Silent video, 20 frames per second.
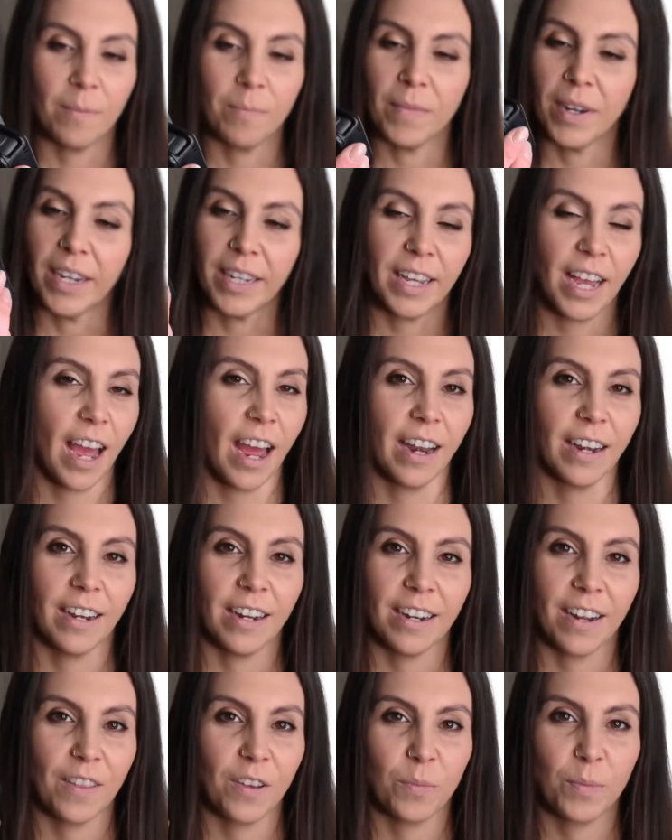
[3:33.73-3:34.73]
Again,
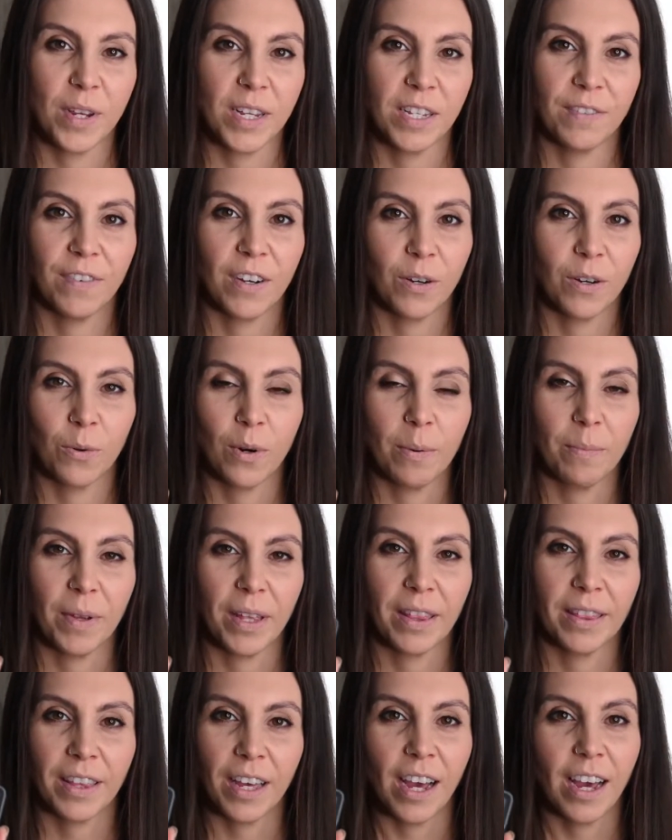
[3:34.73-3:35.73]
another piece of
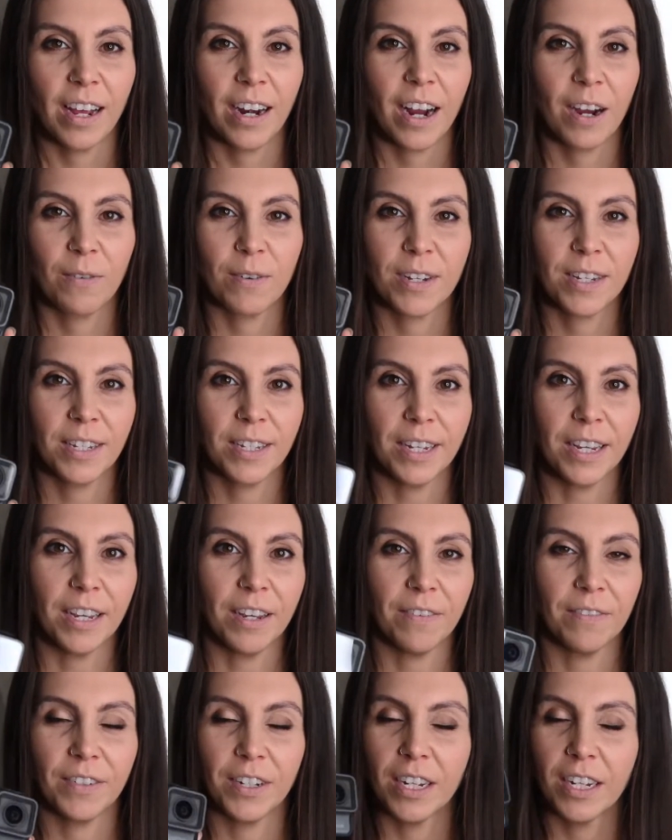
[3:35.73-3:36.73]
equipment that I
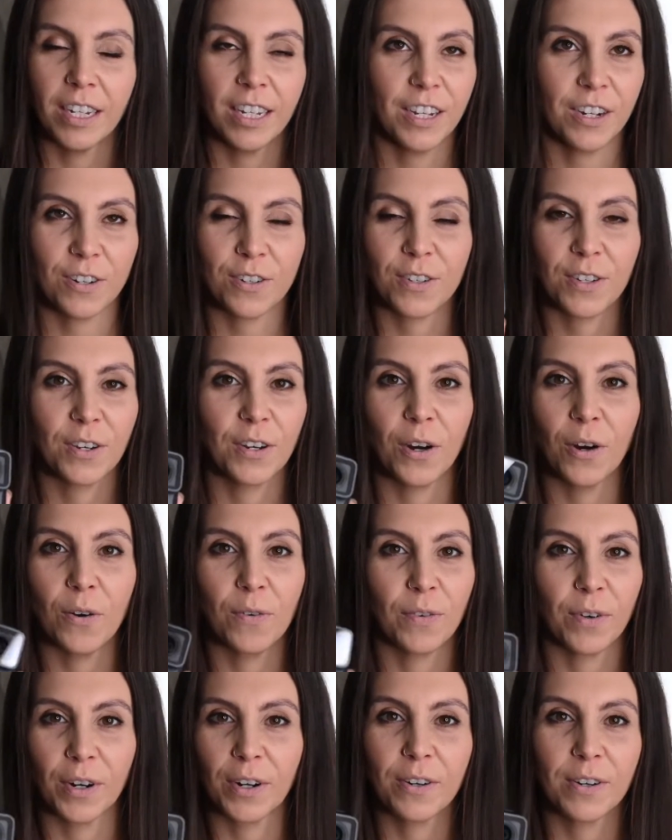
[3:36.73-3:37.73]
received years ago
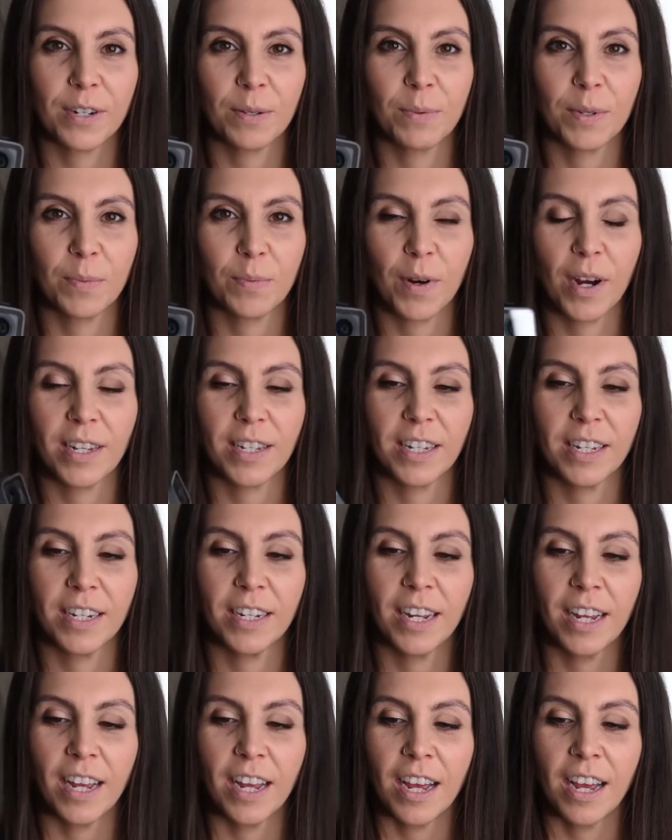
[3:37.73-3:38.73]
for a Christmas present.
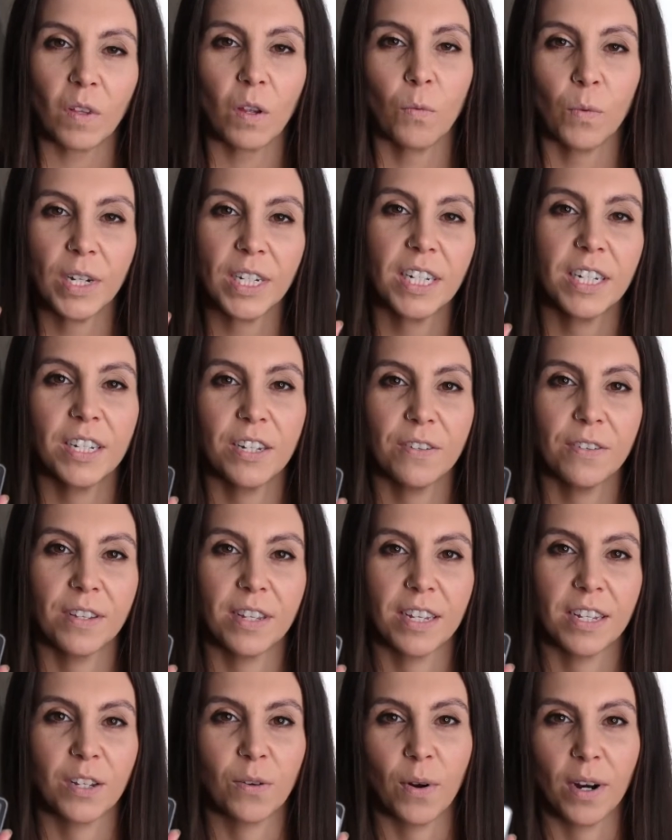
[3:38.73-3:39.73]
We did use
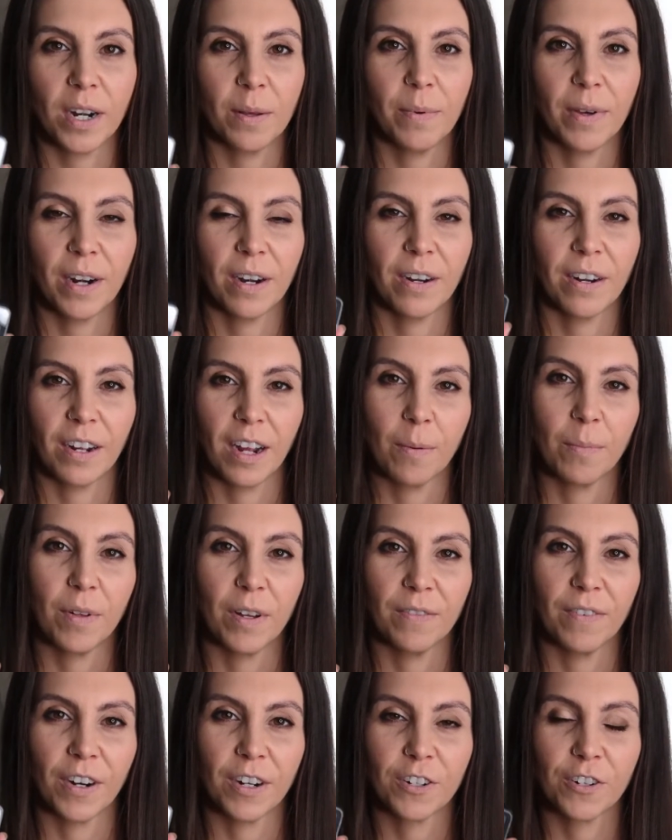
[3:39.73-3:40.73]
this quite a bit on a couple
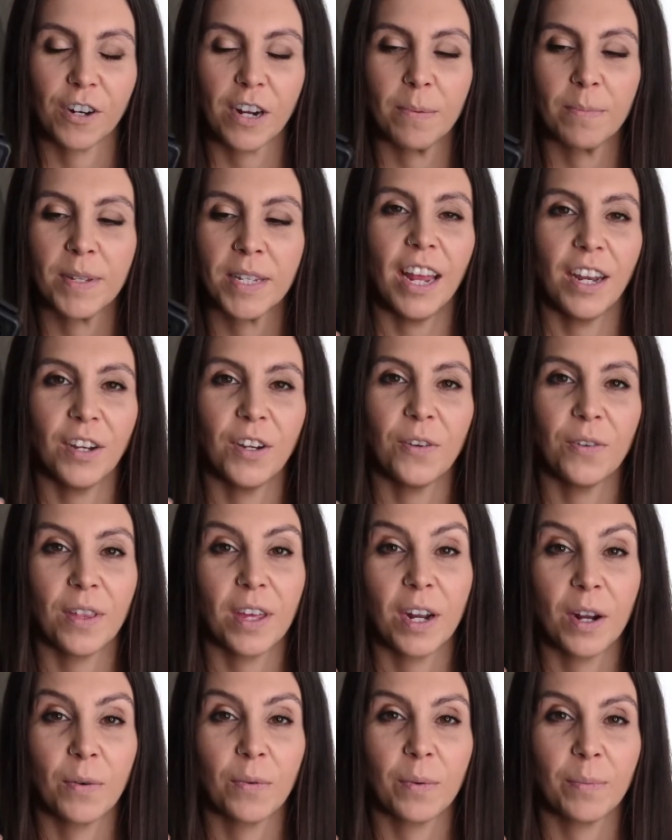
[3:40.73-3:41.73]
of our trips and knew
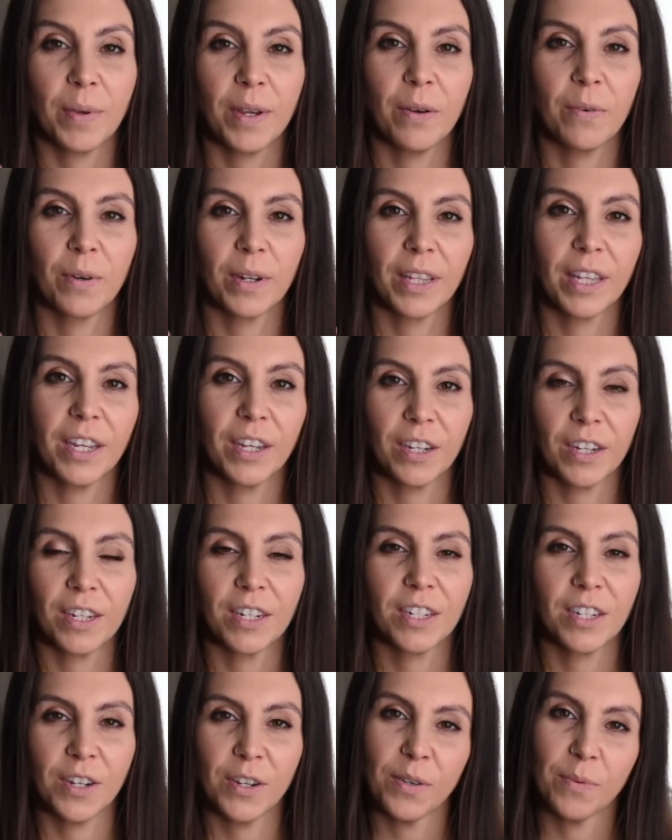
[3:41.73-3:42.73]
that it would be really good
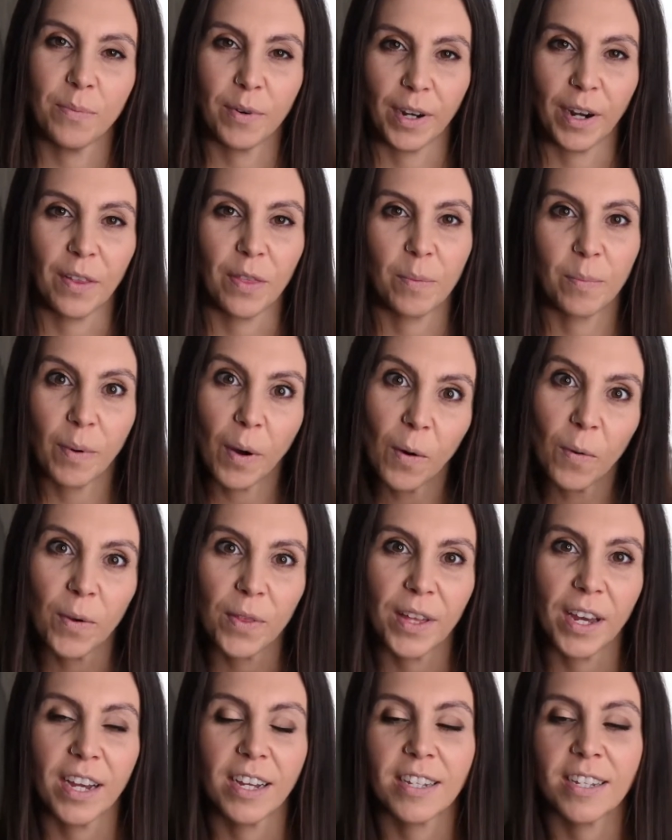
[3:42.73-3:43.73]
to bring on the boat with
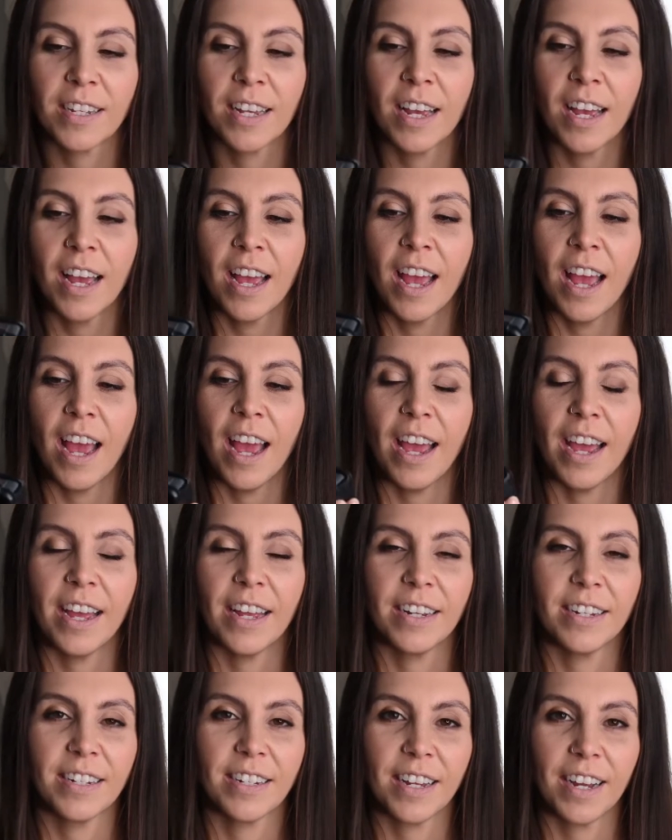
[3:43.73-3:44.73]
us
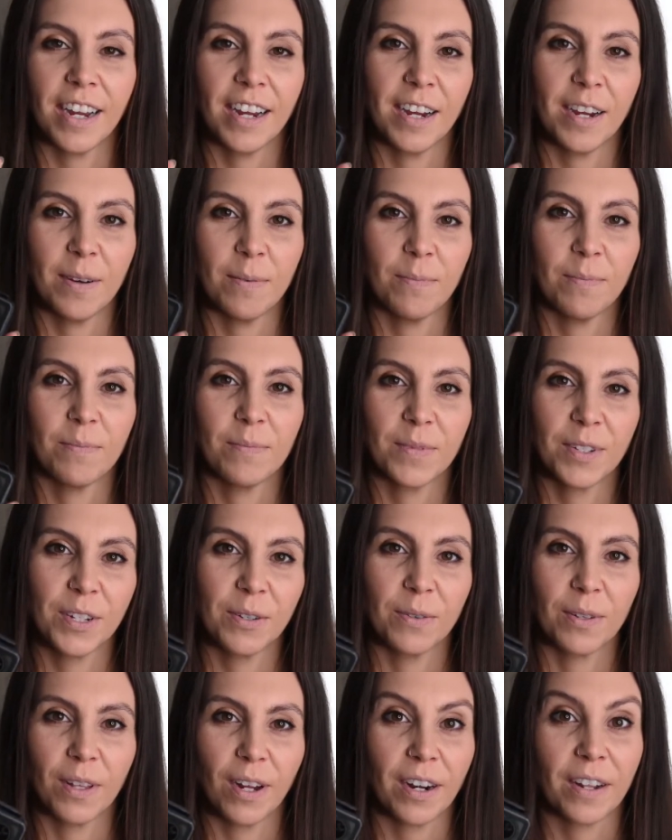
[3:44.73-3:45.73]
and
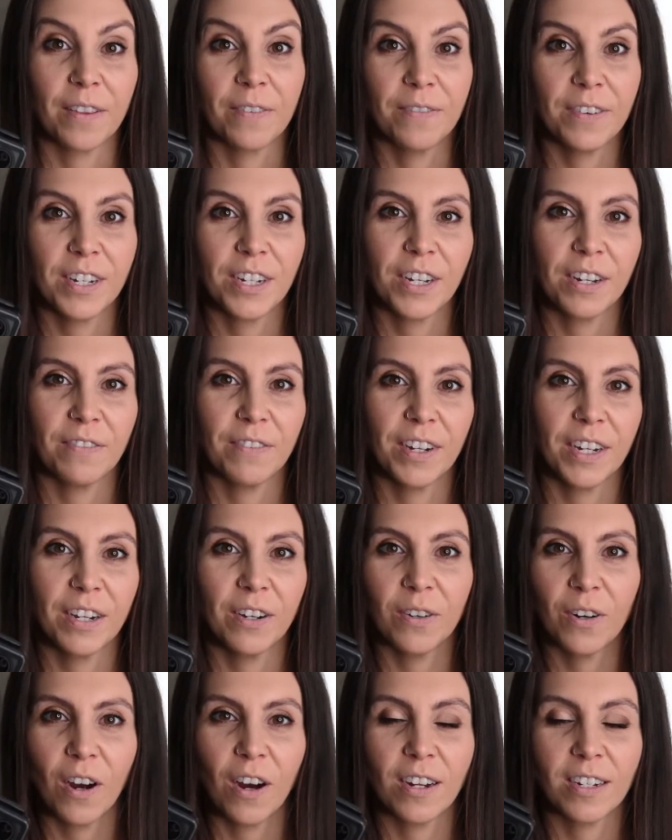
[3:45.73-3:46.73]
do a lot of the fishing
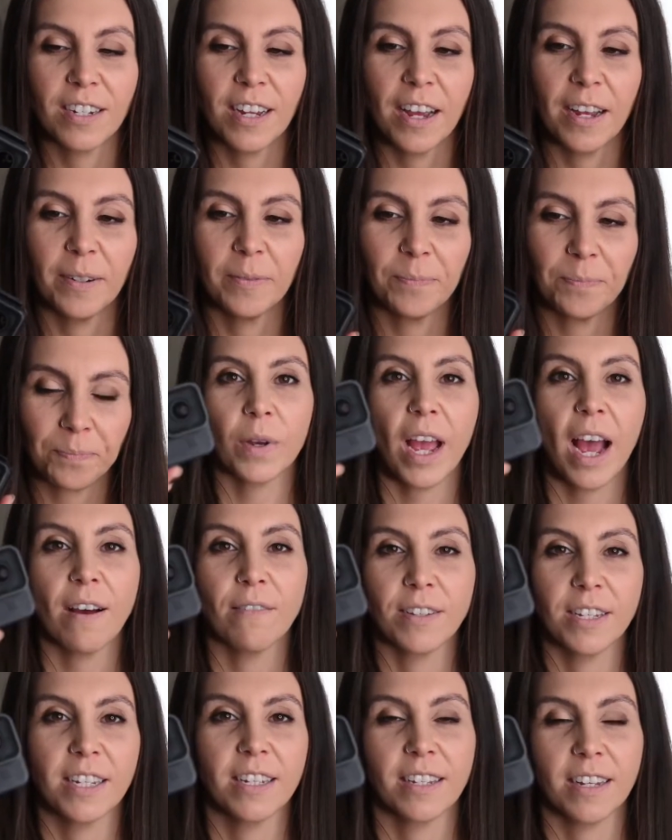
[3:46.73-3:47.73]
video content. We have
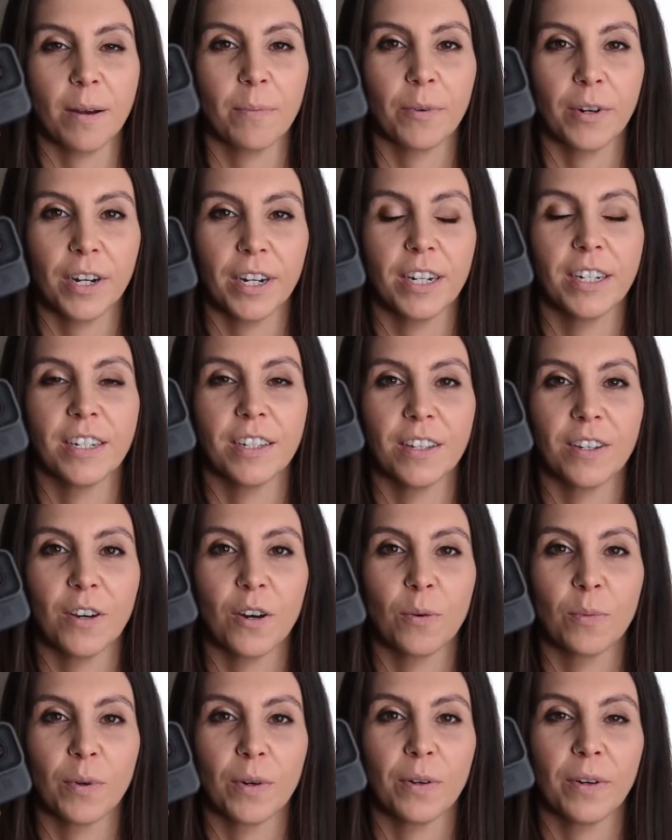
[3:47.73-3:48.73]
since upgraded to the
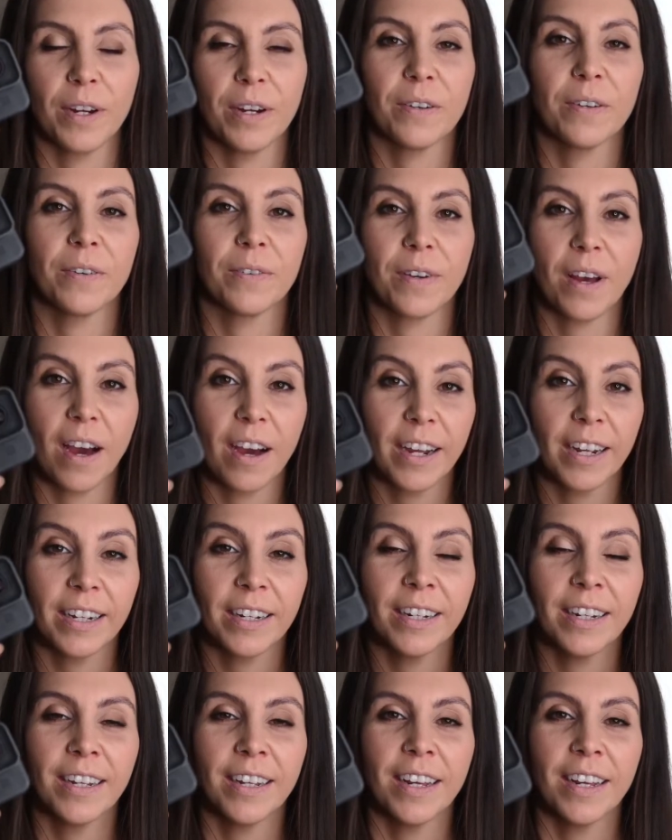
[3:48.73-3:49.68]
GoPro Hero 9.